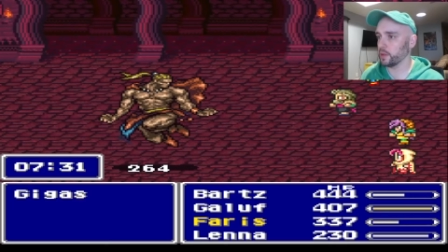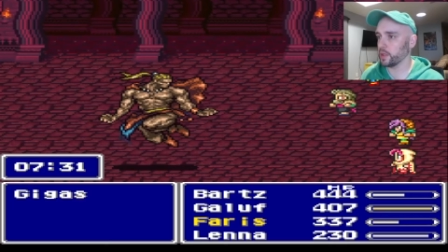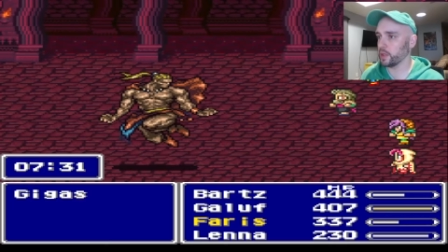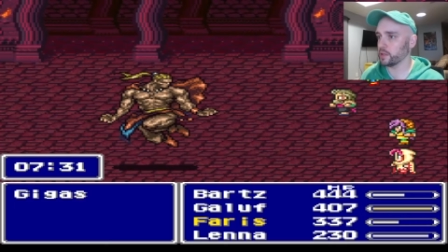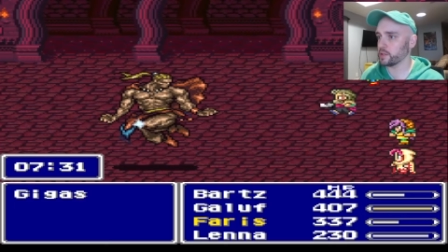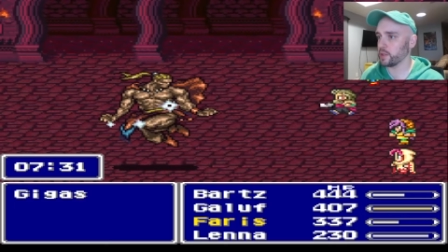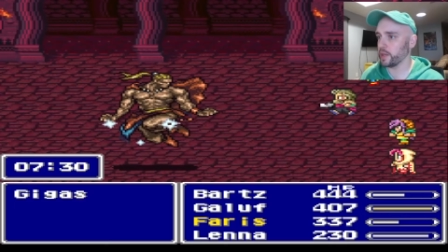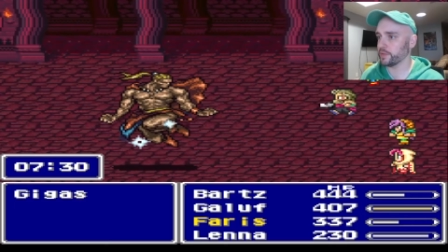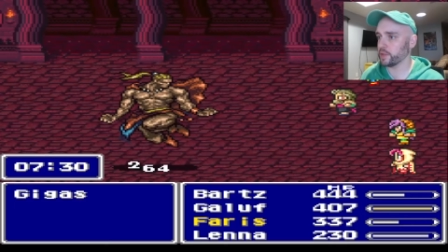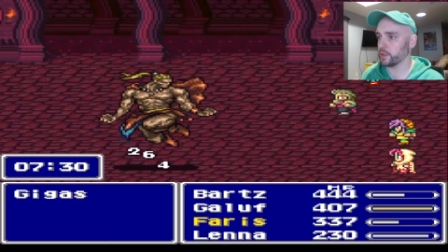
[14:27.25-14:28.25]
Gigas
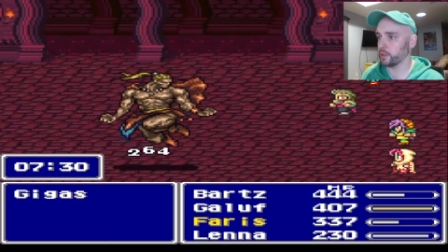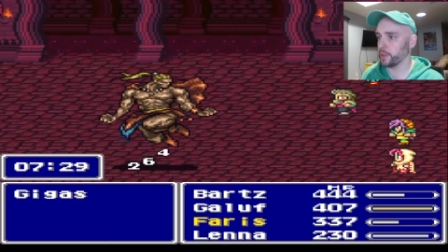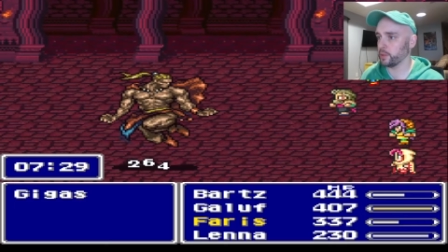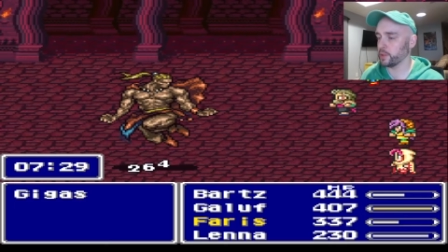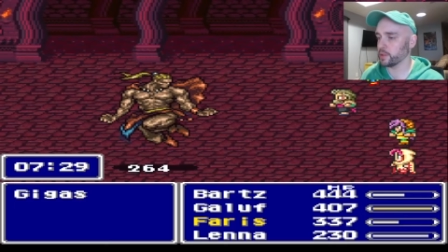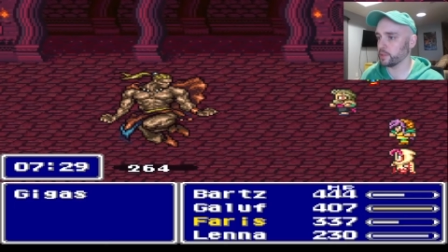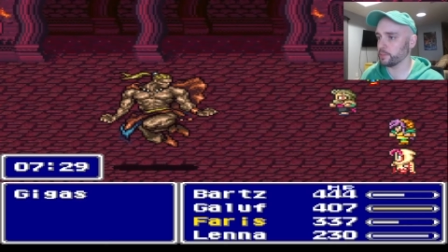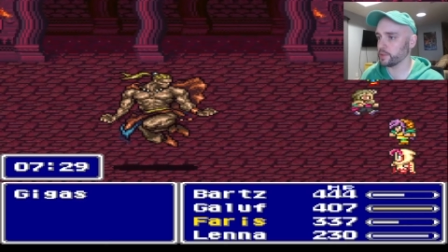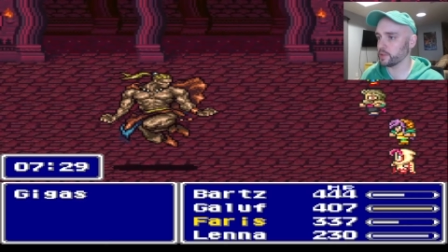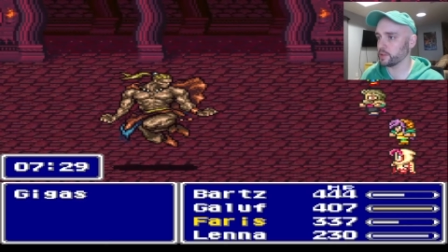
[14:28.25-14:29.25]
laughs at your puny
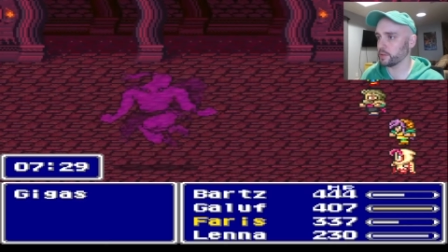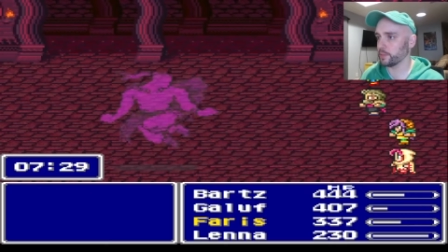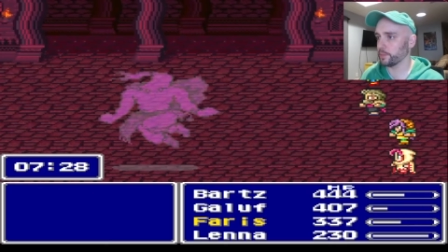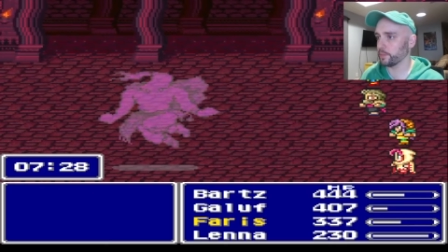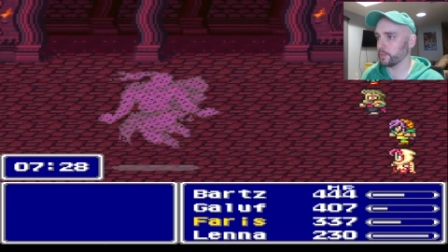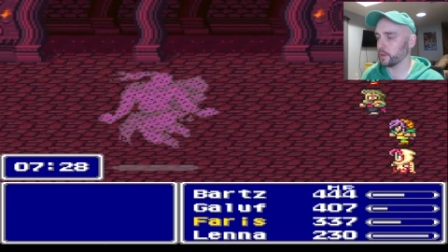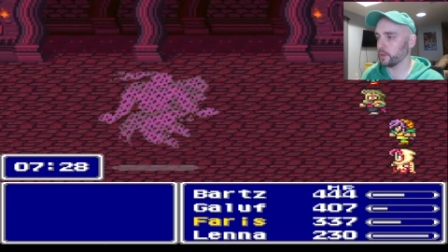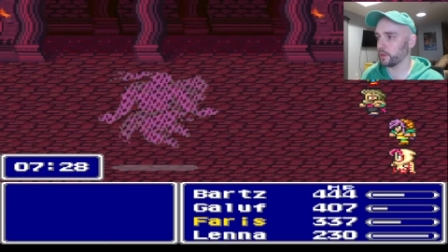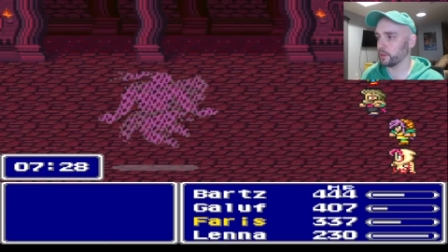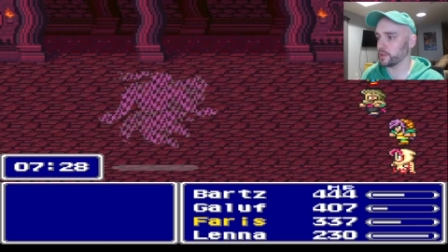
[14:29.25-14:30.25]
attempts.
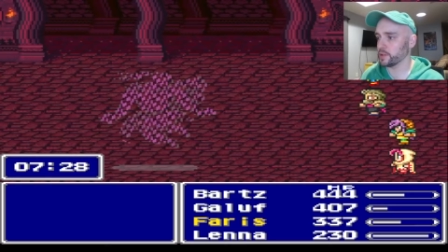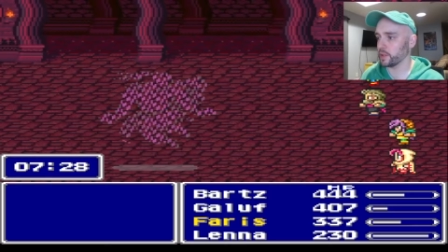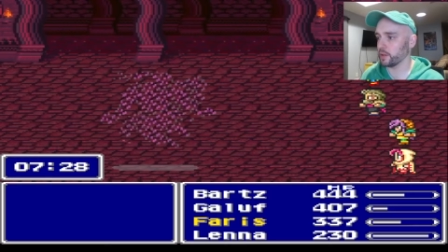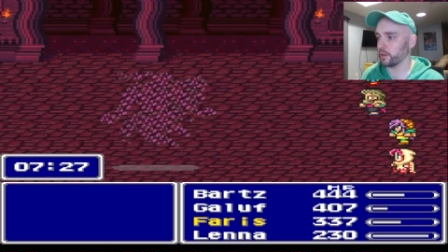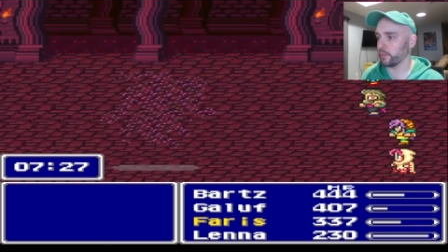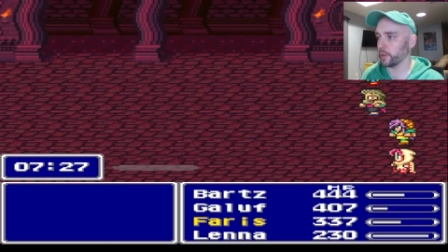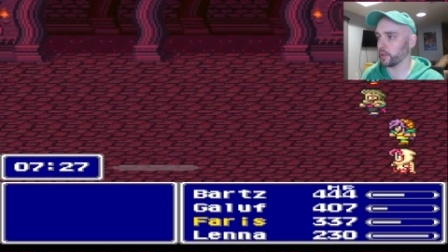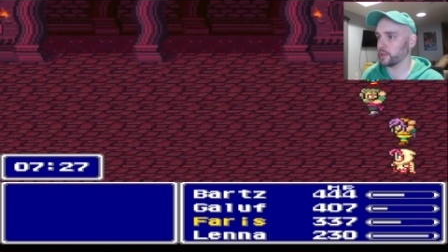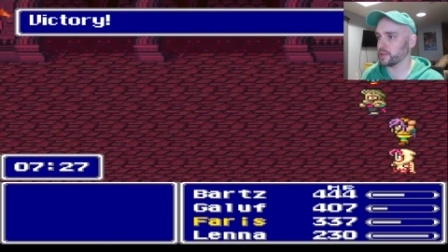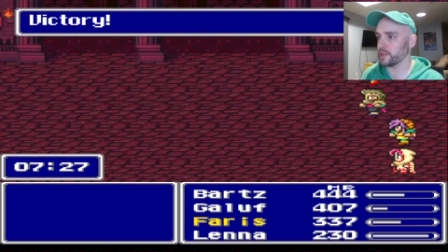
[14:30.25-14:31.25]
Oh, he's dead. Never
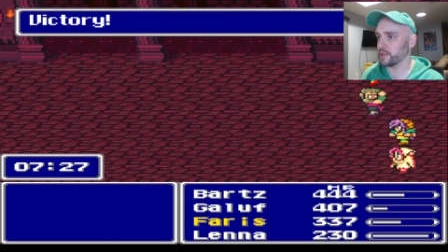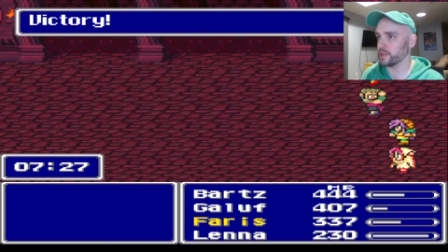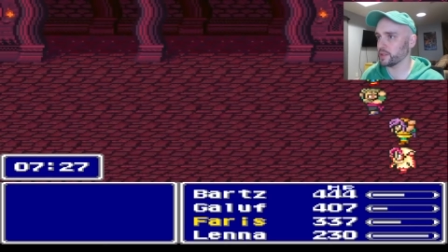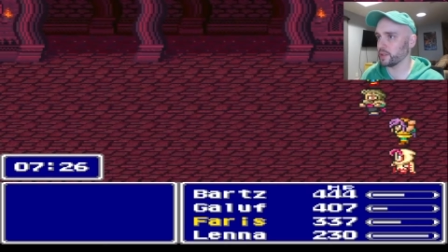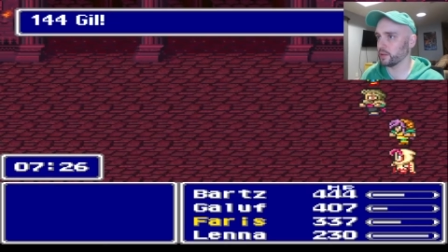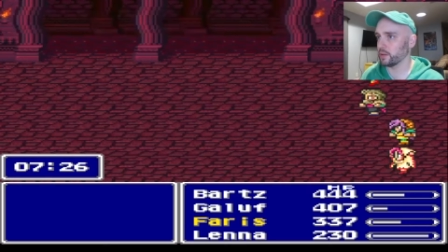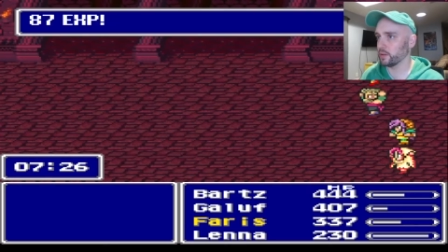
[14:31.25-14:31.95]
mind. Easy, easy.